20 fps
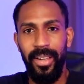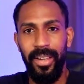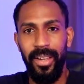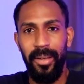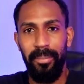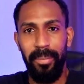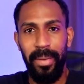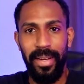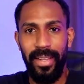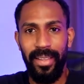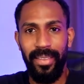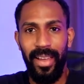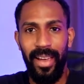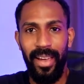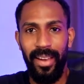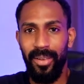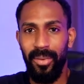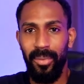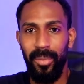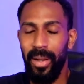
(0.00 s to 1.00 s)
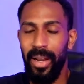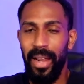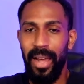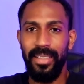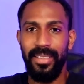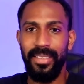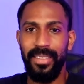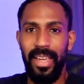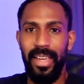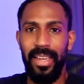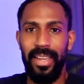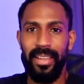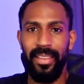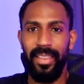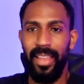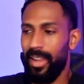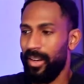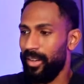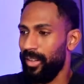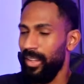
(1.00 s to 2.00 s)
meaning that we're not saying
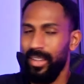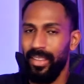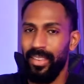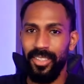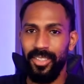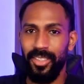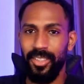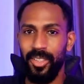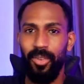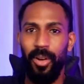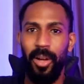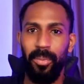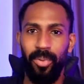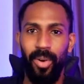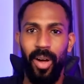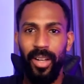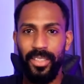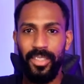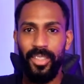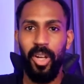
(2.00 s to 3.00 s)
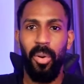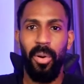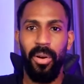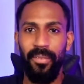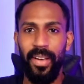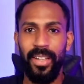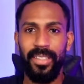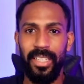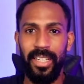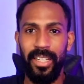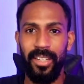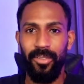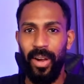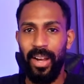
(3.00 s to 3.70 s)
that this is a great project, go invest in it right